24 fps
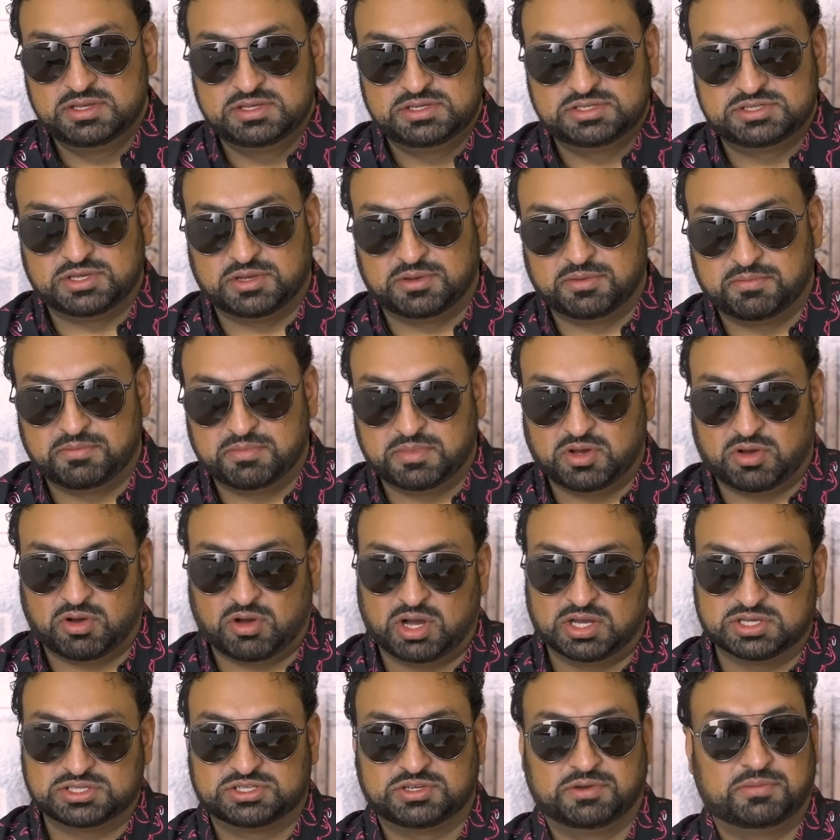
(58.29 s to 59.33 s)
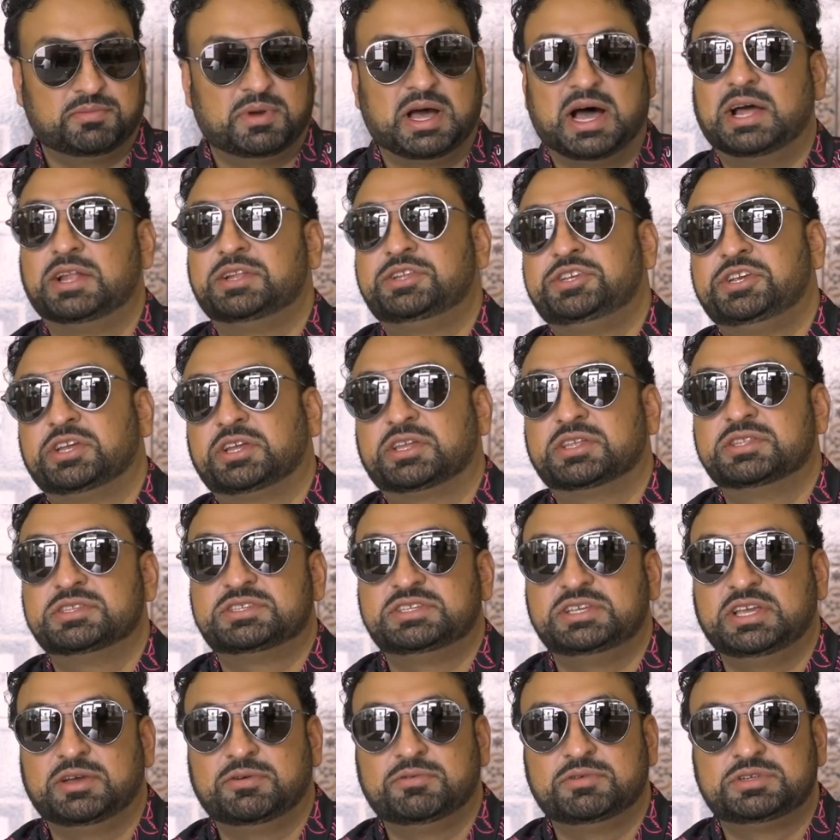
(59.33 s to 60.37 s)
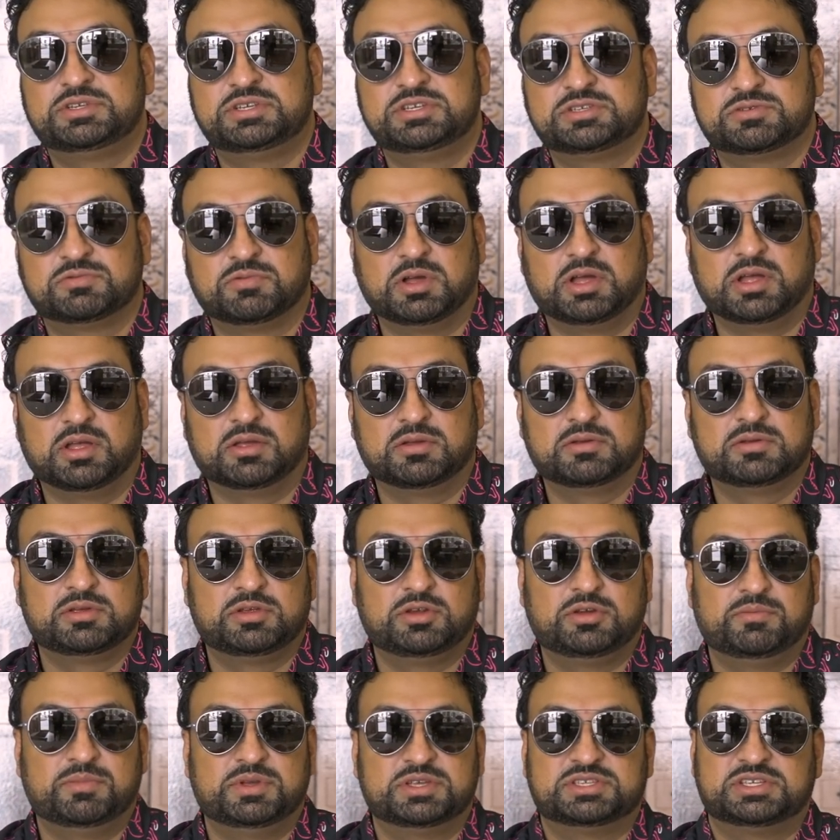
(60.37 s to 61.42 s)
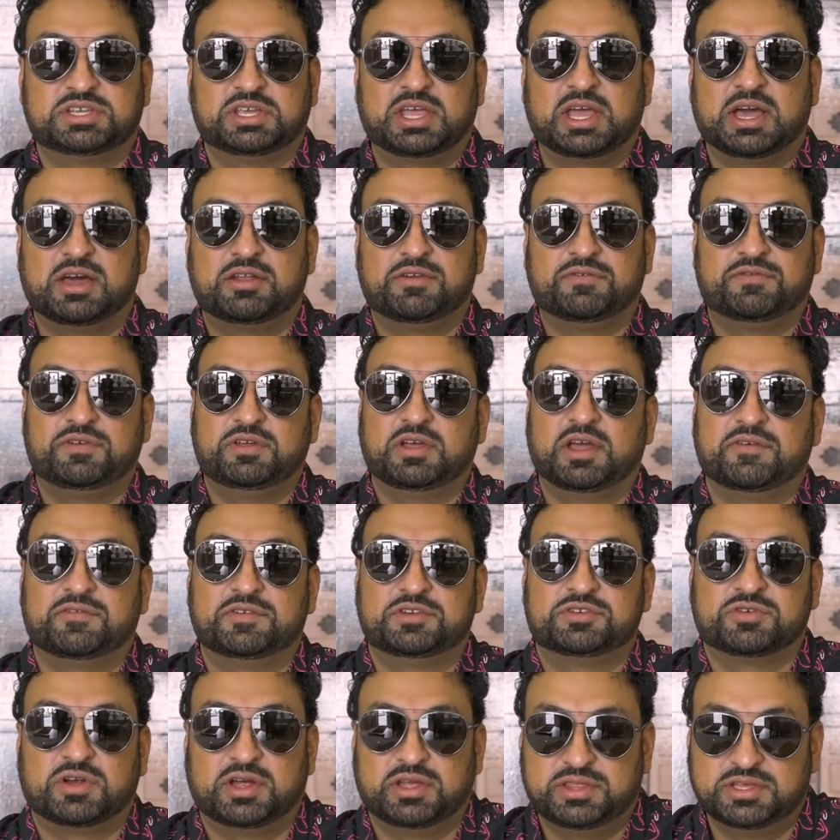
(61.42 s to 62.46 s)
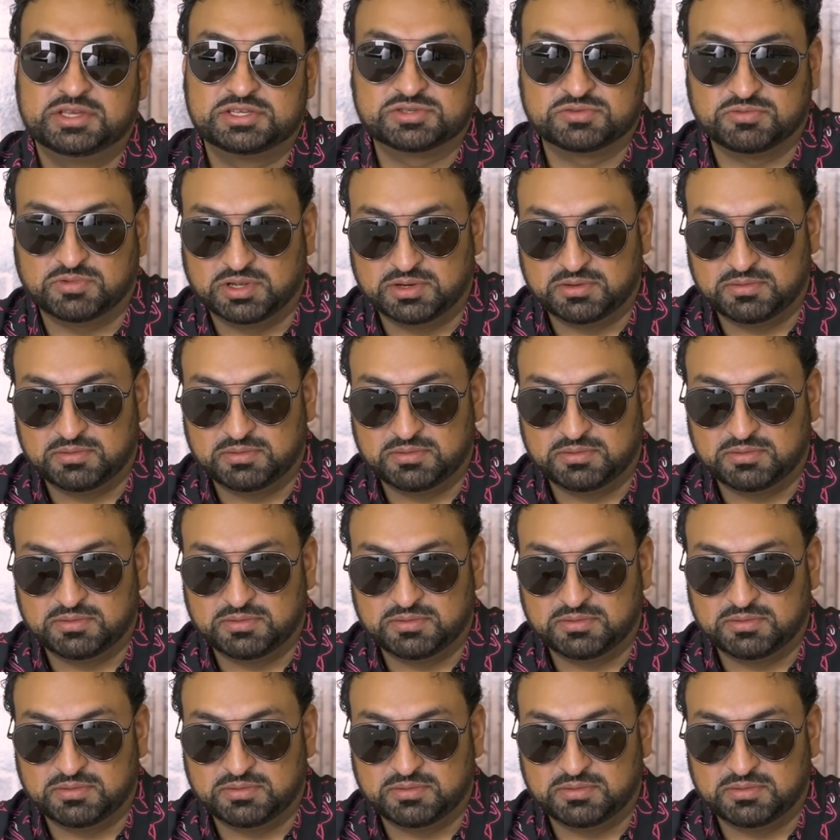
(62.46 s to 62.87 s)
some awesome hot chicken sandwiches? Well, you're missing out if you haven't tried this one.